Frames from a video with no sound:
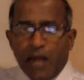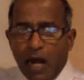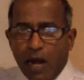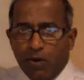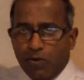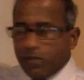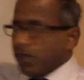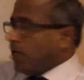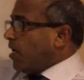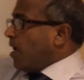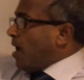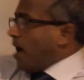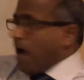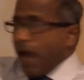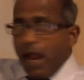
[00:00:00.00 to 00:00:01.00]
out.
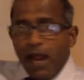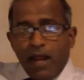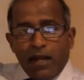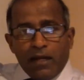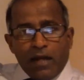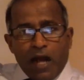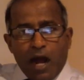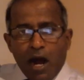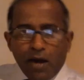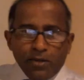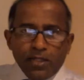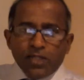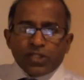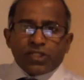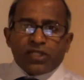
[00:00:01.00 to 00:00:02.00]
And how
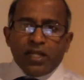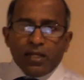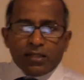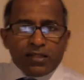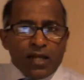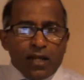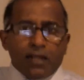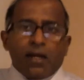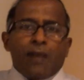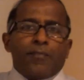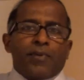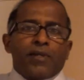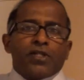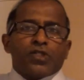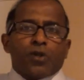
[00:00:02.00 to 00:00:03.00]
these think tank
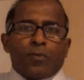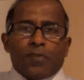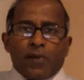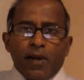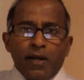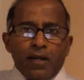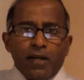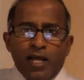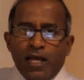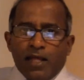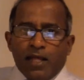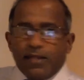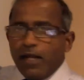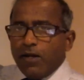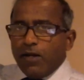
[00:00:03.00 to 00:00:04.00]
companies operate,
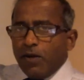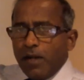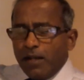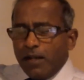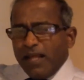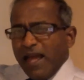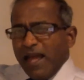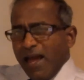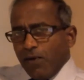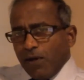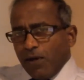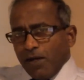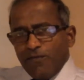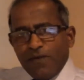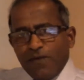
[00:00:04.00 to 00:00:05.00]
they have
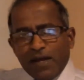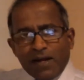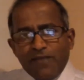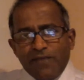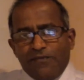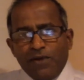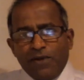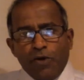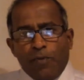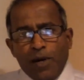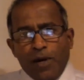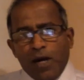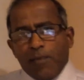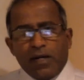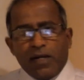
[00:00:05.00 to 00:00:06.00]
only very few
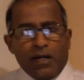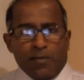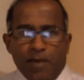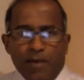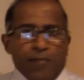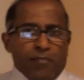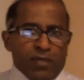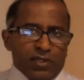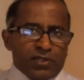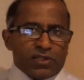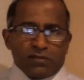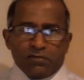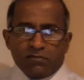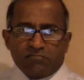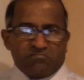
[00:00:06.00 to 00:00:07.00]
permanent
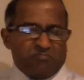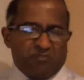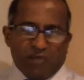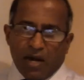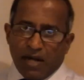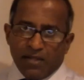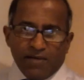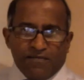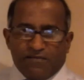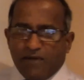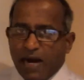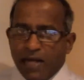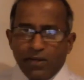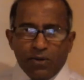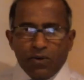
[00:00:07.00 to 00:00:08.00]
members, either
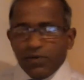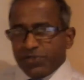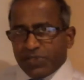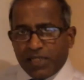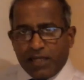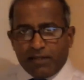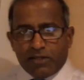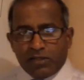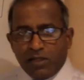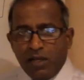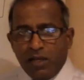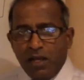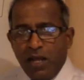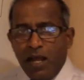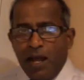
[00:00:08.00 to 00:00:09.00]
5 or 6.
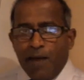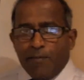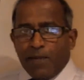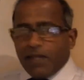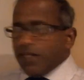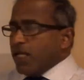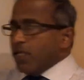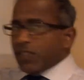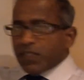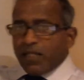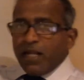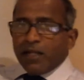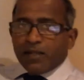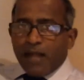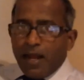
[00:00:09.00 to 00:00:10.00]
But these
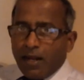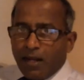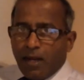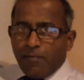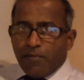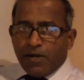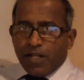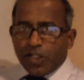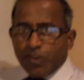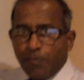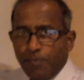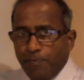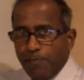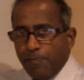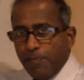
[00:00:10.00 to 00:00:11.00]
think tank companies,
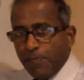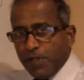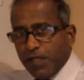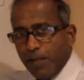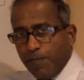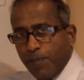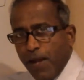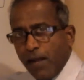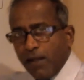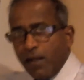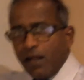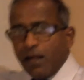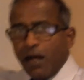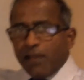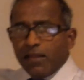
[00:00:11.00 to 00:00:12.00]

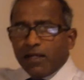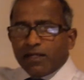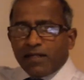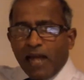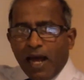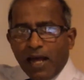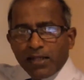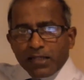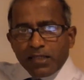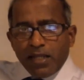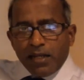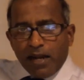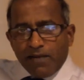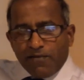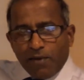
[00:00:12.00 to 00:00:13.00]
depending on the task they
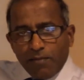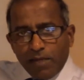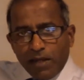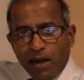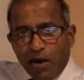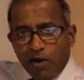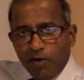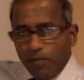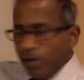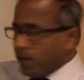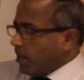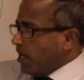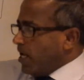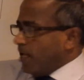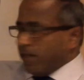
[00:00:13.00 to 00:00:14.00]
get from the
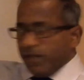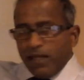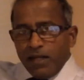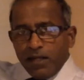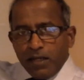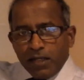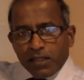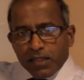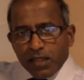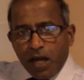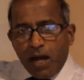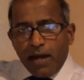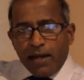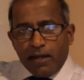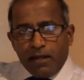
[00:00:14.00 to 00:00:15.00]
government, they
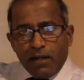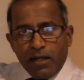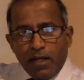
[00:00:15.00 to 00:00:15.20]
assign